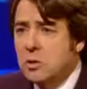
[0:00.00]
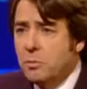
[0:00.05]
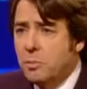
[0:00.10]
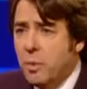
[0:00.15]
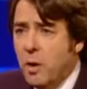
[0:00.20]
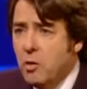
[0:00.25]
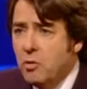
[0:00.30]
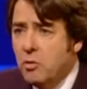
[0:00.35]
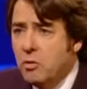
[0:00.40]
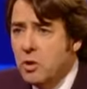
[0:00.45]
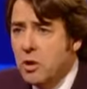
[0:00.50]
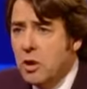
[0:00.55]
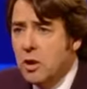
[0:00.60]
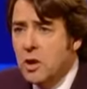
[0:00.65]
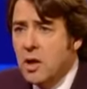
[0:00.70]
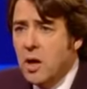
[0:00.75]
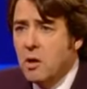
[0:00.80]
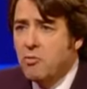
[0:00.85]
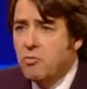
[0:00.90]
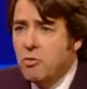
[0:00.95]
do you bond? Do
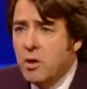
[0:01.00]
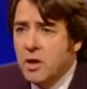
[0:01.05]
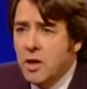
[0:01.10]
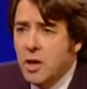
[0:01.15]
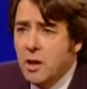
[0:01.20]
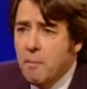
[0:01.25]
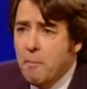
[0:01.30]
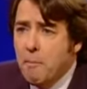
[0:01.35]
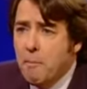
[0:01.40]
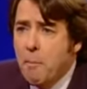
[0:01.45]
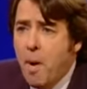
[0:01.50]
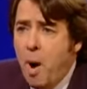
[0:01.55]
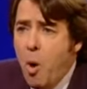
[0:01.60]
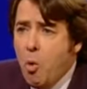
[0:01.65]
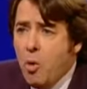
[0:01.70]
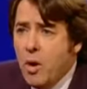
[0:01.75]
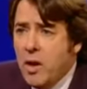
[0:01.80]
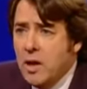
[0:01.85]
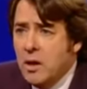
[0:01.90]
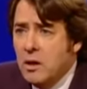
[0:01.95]
you go drinking,
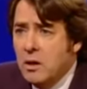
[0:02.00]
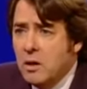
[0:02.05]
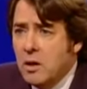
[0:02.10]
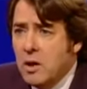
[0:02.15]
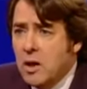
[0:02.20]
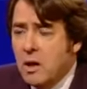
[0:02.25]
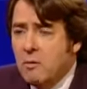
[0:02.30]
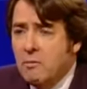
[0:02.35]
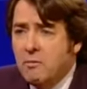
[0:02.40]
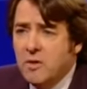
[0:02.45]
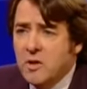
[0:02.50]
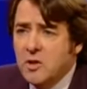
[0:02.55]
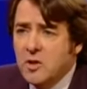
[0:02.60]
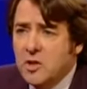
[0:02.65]
bowling? Do you go